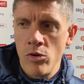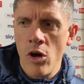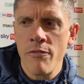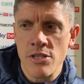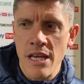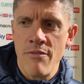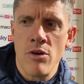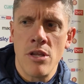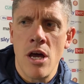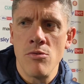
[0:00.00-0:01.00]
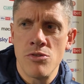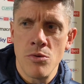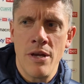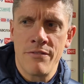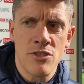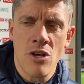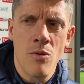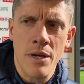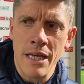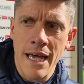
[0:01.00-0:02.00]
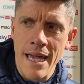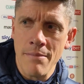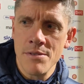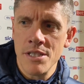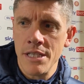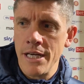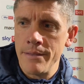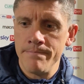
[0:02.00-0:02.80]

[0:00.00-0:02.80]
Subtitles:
obviously everyone knows that we have to start winning games, and